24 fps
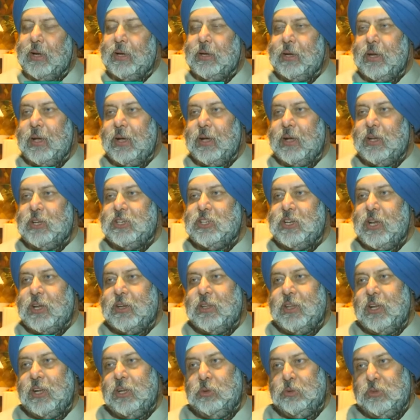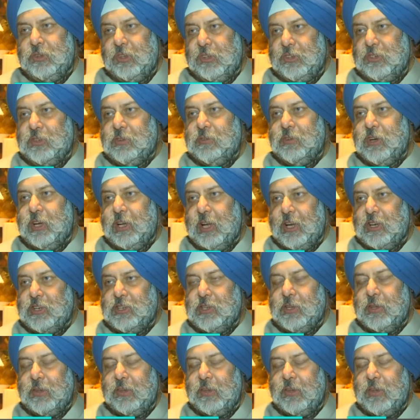and India share the closest of
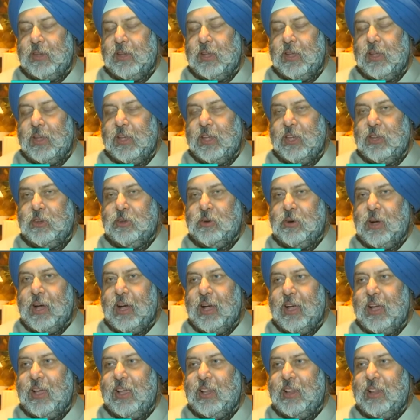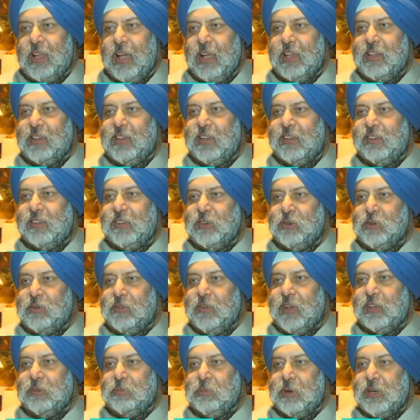relations. You know, I like this sort
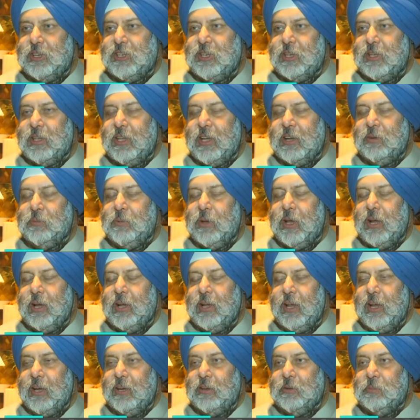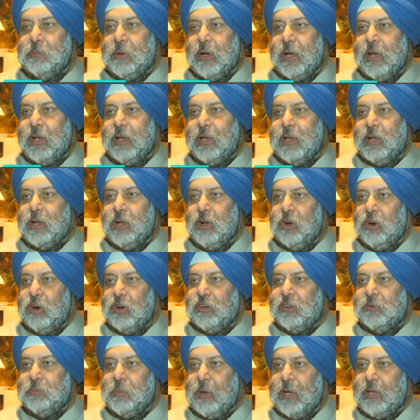of expression that we are linked by
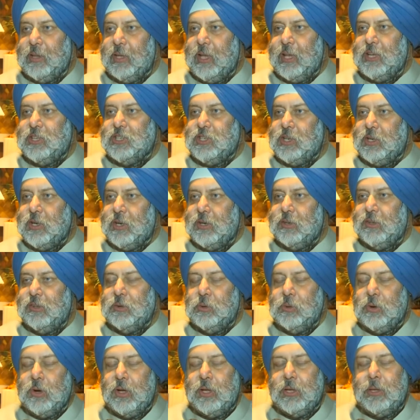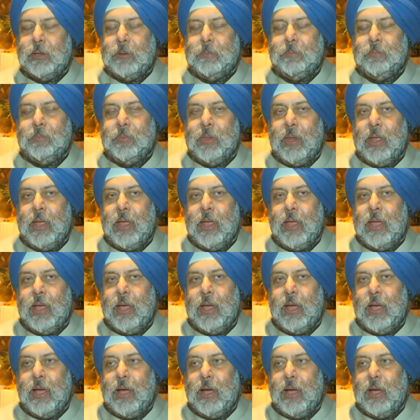gods, by nature, and so on.
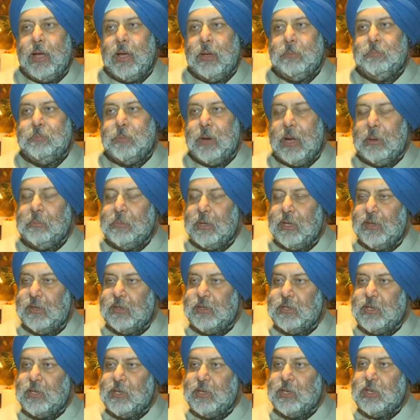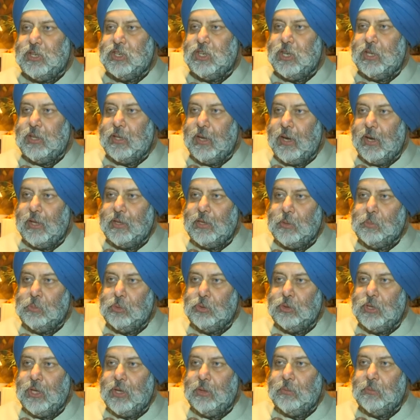Uh, Prime Minister Sri Narendra
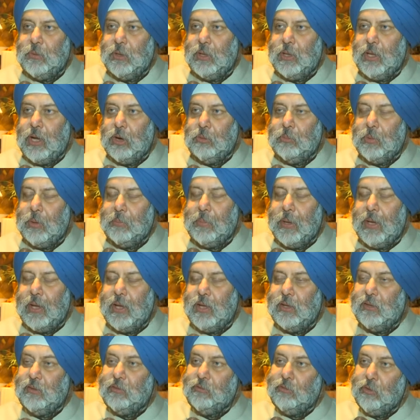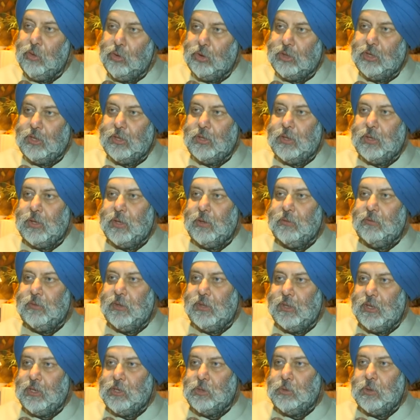Modi will now be paying his fourth
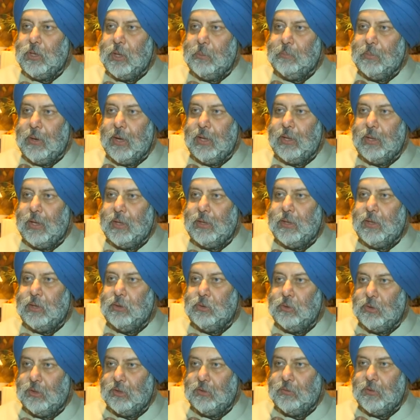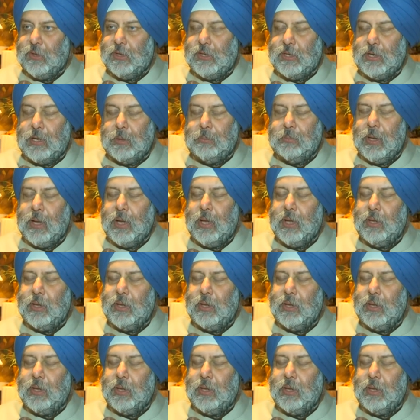visit to Nepal in the course of his term.